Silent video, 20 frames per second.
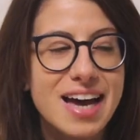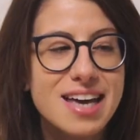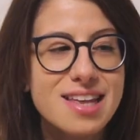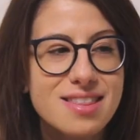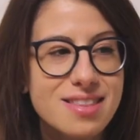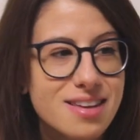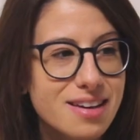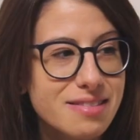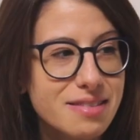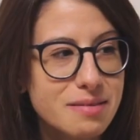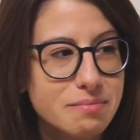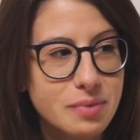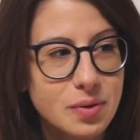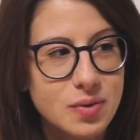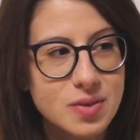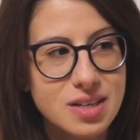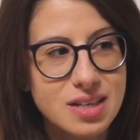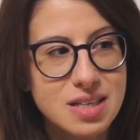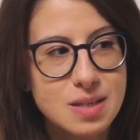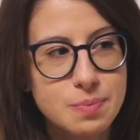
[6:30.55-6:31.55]
I think the
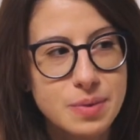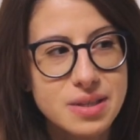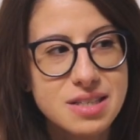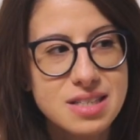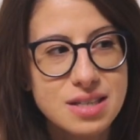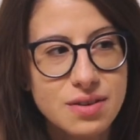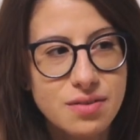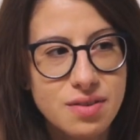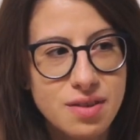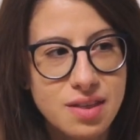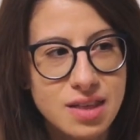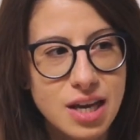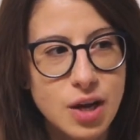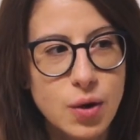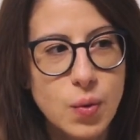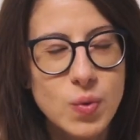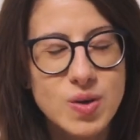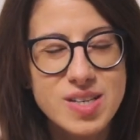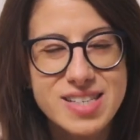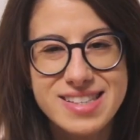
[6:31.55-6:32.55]
most expensive
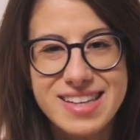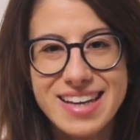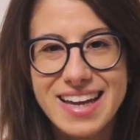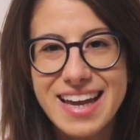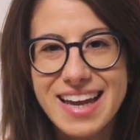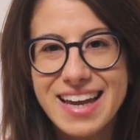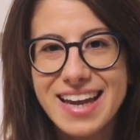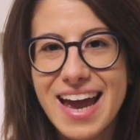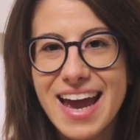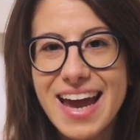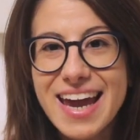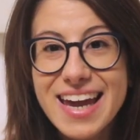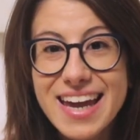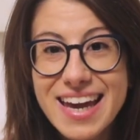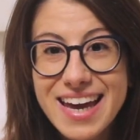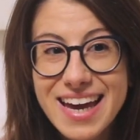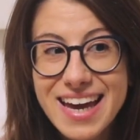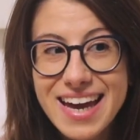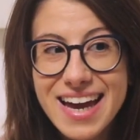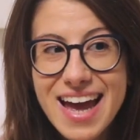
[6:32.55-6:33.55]
thing was the
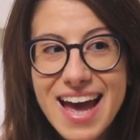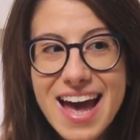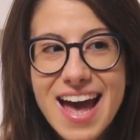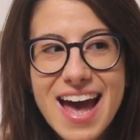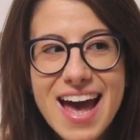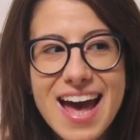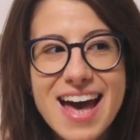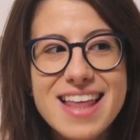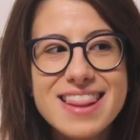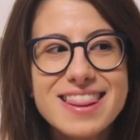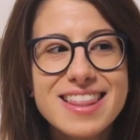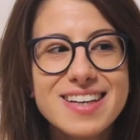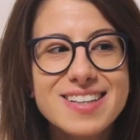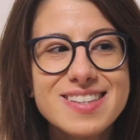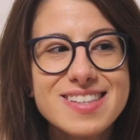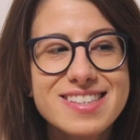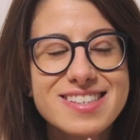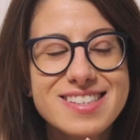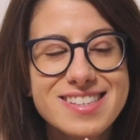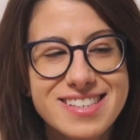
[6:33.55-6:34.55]
cake, and
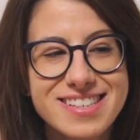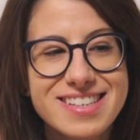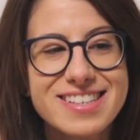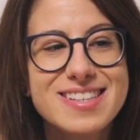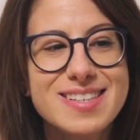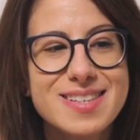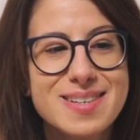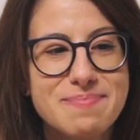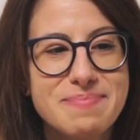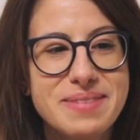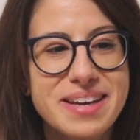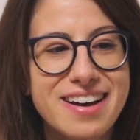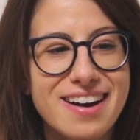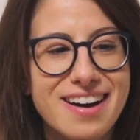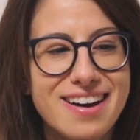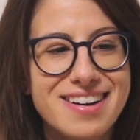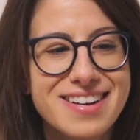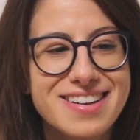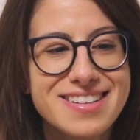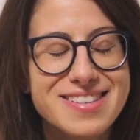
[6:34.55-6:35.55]
that's just
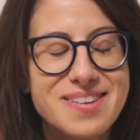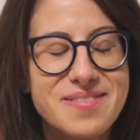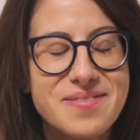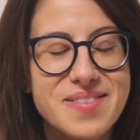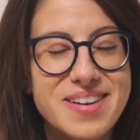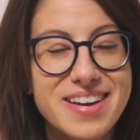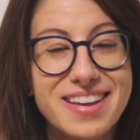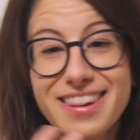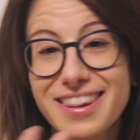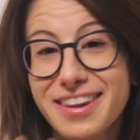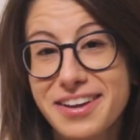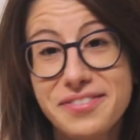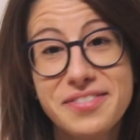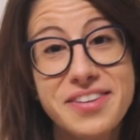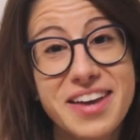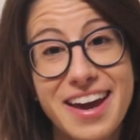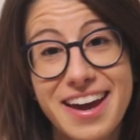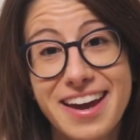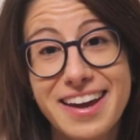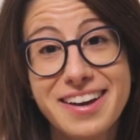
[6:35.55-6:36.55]
because we love
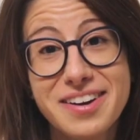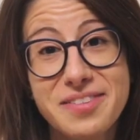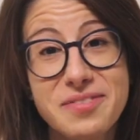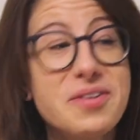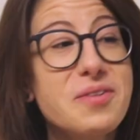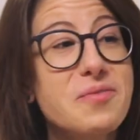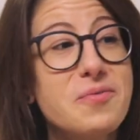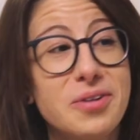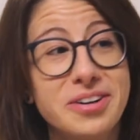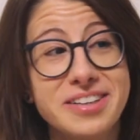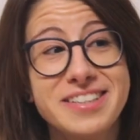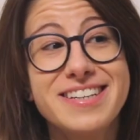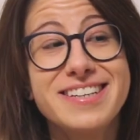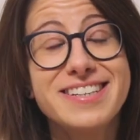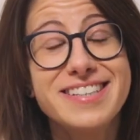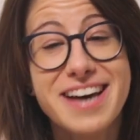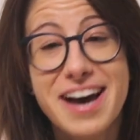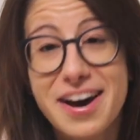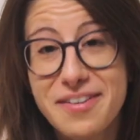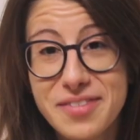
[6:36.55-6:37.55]
cake. We wanted
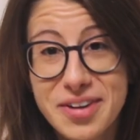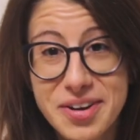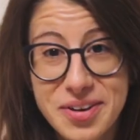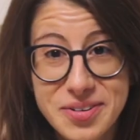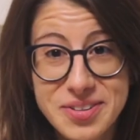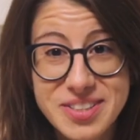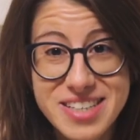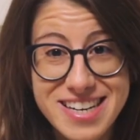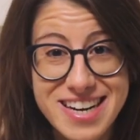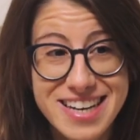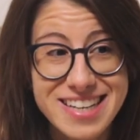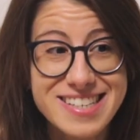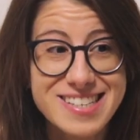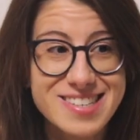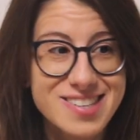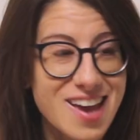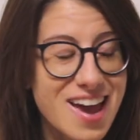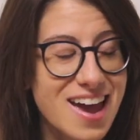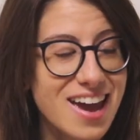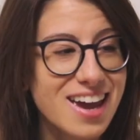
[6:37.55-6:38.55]
to have a good,
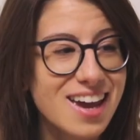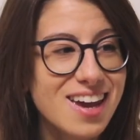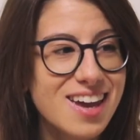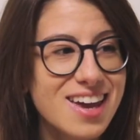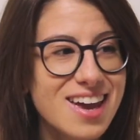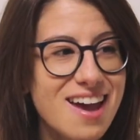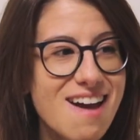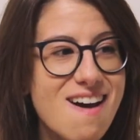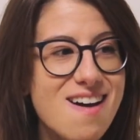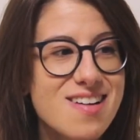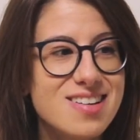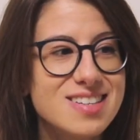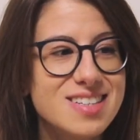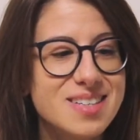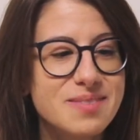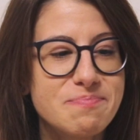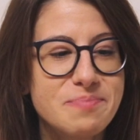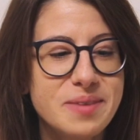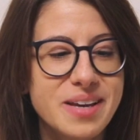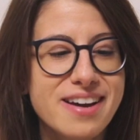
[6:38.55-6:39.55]
nice cake,
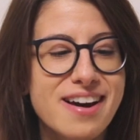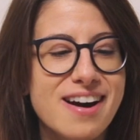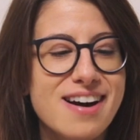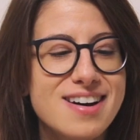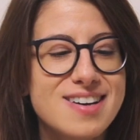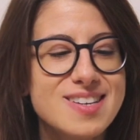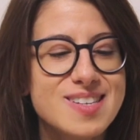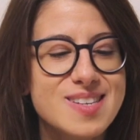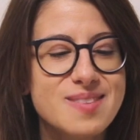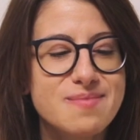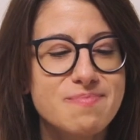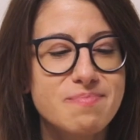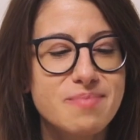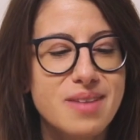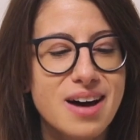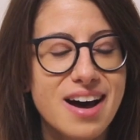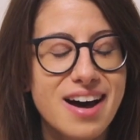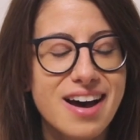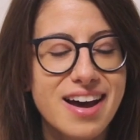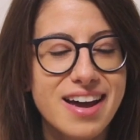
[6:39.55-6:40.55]
and because
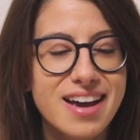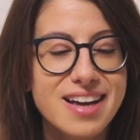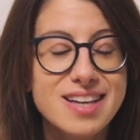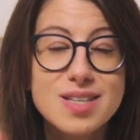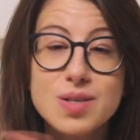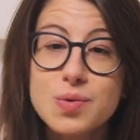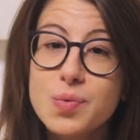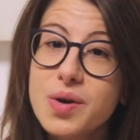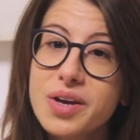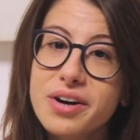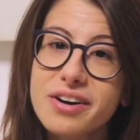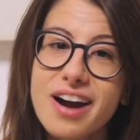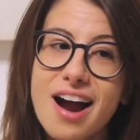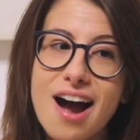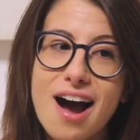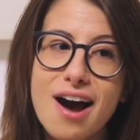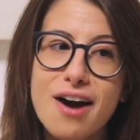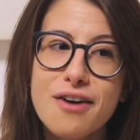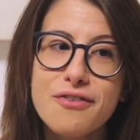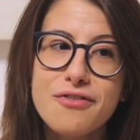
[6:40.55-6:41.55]
my sweeter
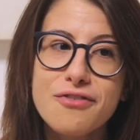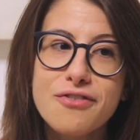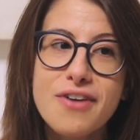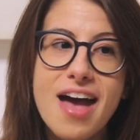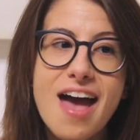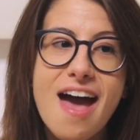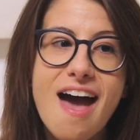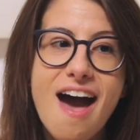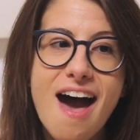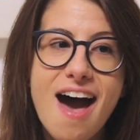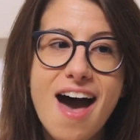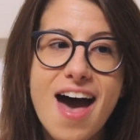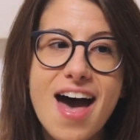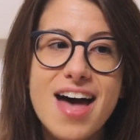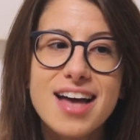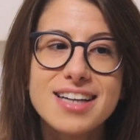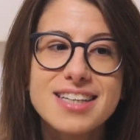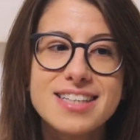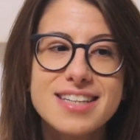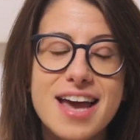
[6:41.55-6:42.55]
half
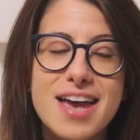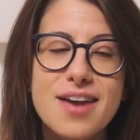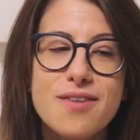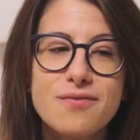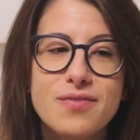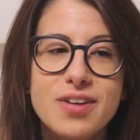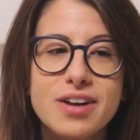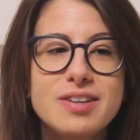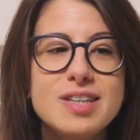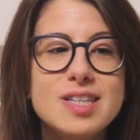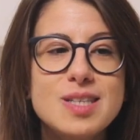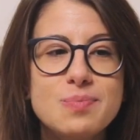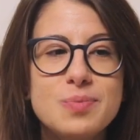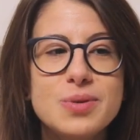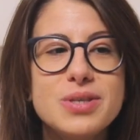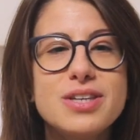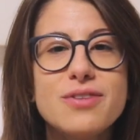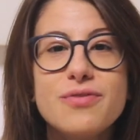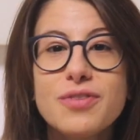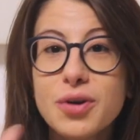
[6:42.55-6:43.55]
had a very
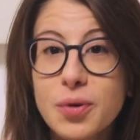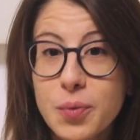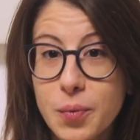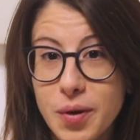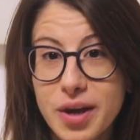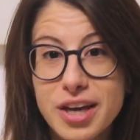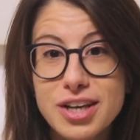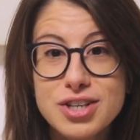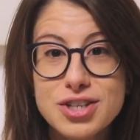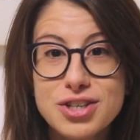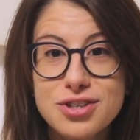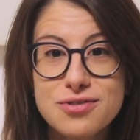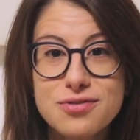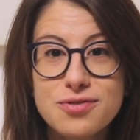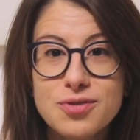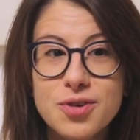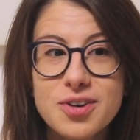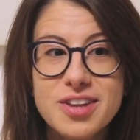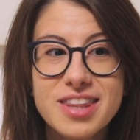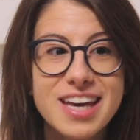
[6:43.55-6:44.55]
specific wish
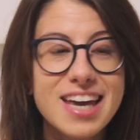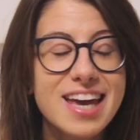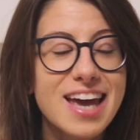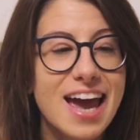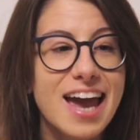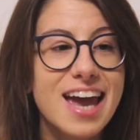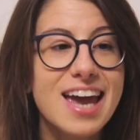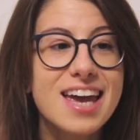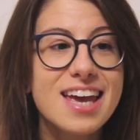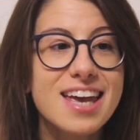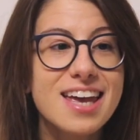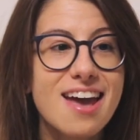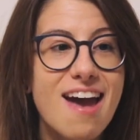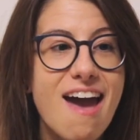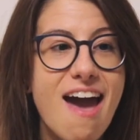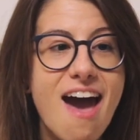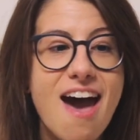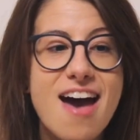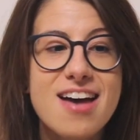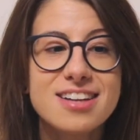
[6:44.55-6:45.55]
for the cake,
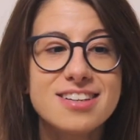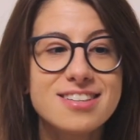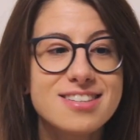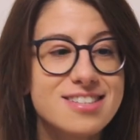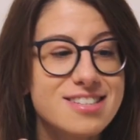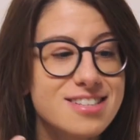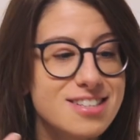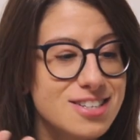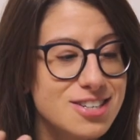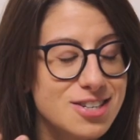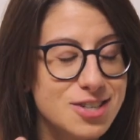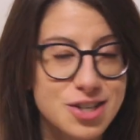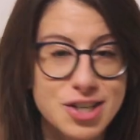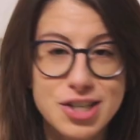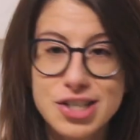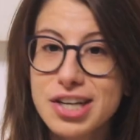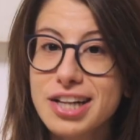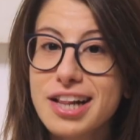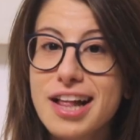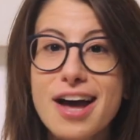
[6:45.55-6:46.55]
and she
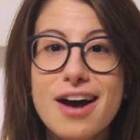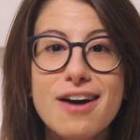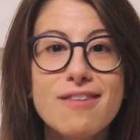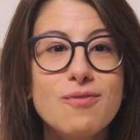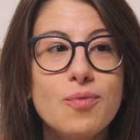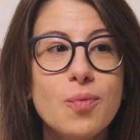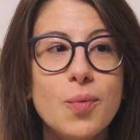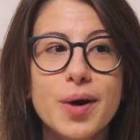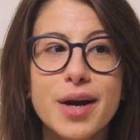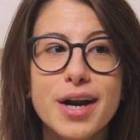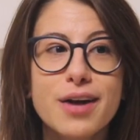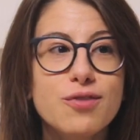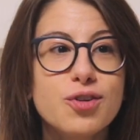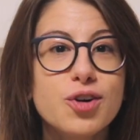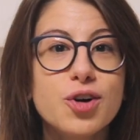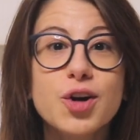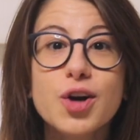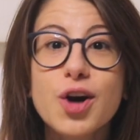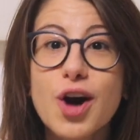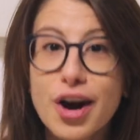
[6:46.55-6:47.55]
shall have
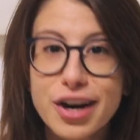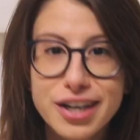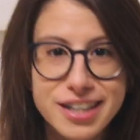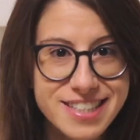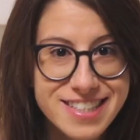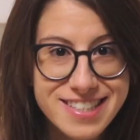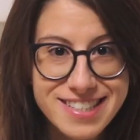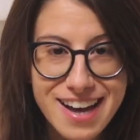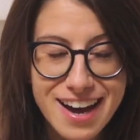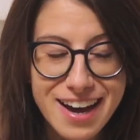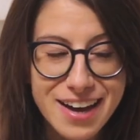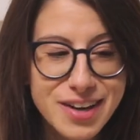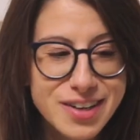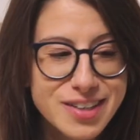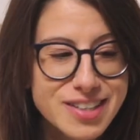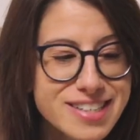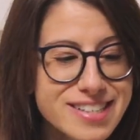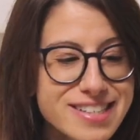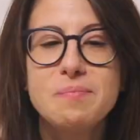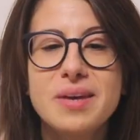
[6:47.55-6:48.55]
whatever her heart
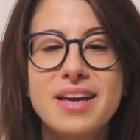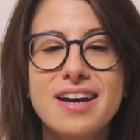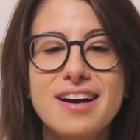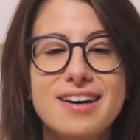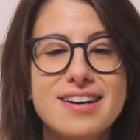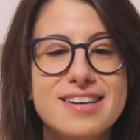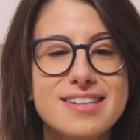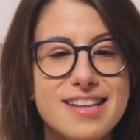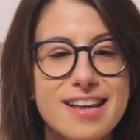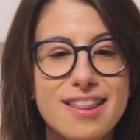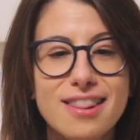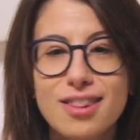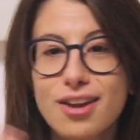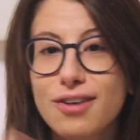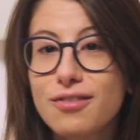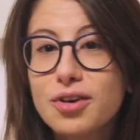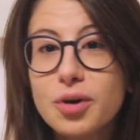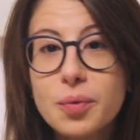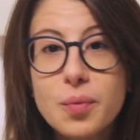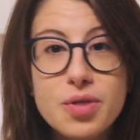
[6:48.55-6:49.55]
desires, because I
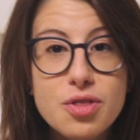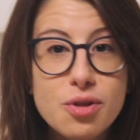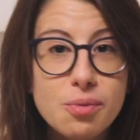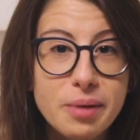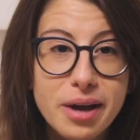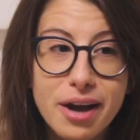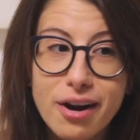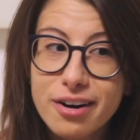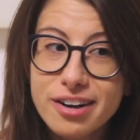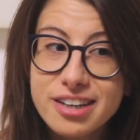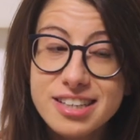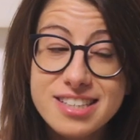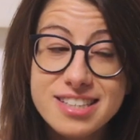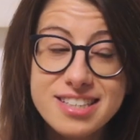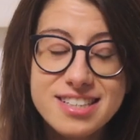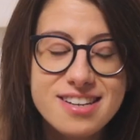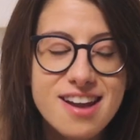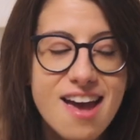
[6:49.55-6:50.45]
love her with all my heart,